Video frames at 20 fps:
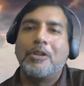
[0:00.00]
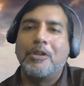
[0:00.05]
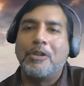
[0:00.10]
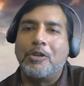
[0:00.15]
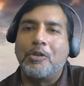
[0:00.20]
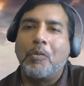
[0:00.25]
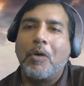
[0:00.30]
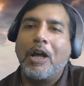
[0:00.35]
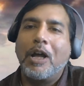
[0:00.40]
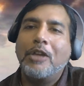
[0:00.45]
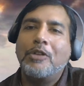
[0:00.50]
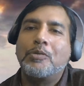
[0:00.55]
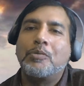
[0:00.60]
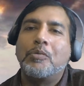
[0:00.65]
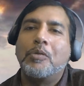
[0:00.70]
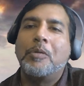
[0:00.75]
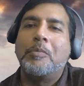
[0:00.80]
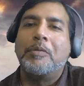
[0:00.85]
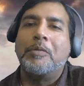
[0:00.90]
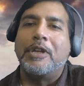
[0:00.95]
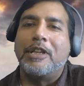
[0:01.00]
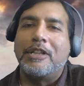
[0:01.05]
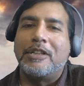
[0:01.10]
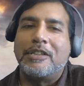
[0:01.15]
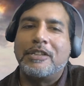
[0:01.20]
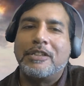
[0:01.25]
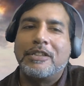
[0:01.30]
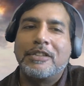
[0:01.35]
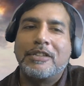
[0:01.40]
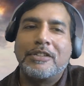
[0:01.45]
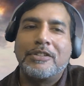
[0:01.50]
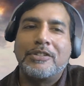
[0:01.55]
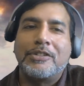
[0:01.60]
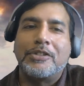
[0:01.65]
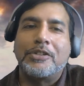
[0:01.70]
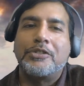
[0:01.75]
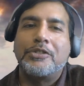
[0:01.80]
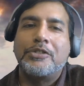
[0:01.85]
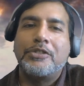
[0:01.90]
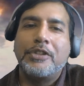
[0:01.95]
The wise woman
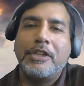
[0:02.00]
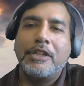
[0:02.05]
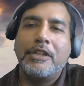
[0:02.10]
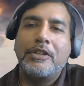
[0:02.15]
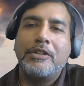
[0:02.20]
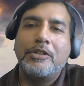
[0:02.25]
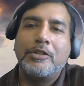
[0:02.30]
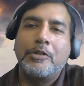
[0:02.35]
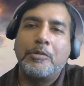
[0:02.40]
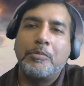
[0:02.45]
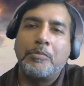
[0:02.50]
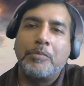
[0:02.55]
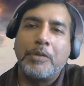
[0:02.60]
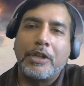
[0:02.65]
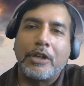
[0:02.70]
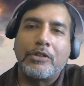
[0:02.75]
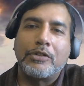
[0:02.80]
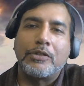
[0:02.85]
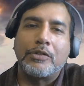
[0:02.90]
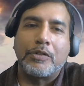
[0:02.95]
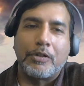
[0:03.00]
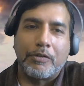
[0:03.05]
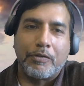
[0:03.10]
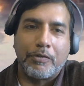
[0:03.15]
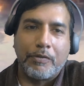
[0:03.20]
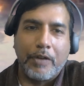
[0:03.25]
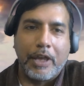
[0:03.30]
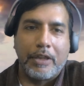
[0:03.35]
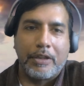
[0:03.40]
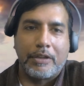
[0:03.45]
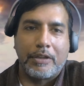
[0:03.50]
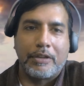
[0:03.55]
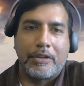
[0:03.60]
succeeds because of her faith.